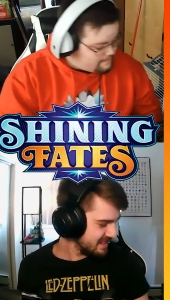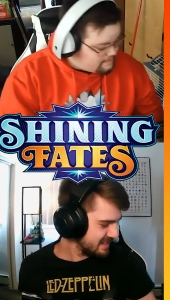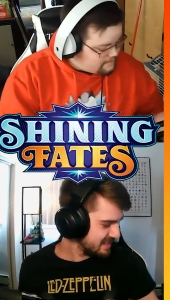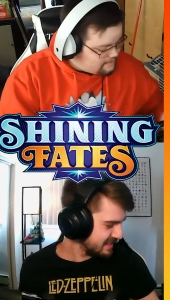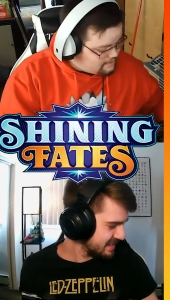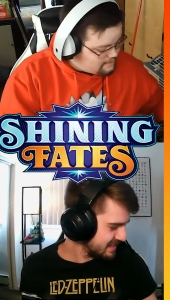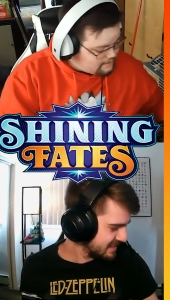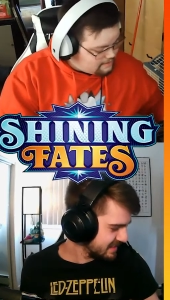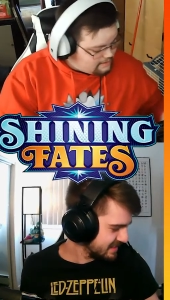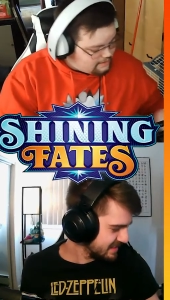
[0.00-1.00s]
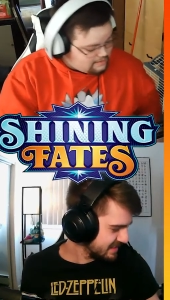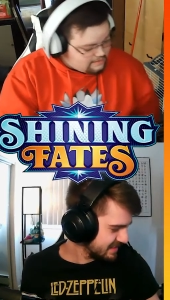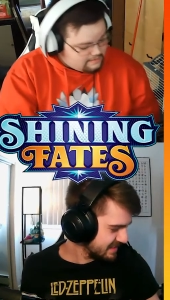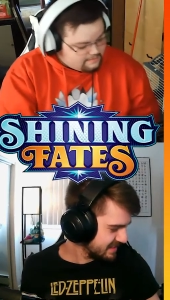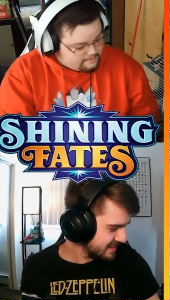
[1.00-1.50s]

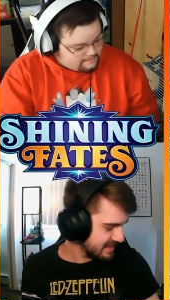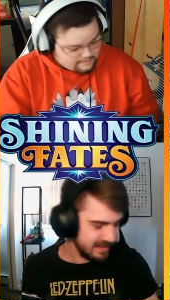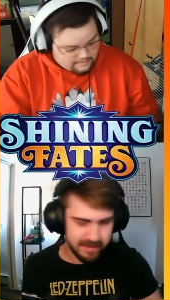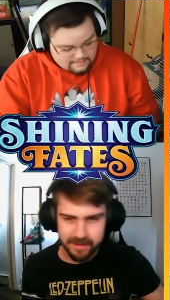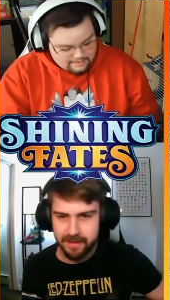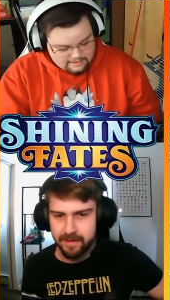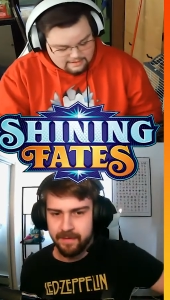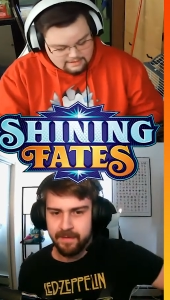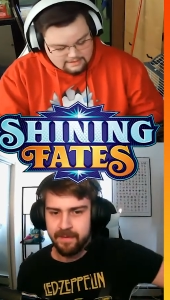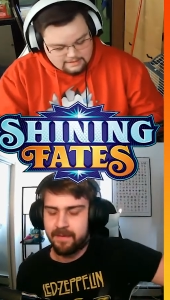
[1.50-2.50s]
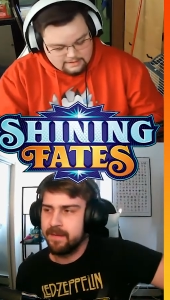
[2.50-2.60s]
Nobody speaks.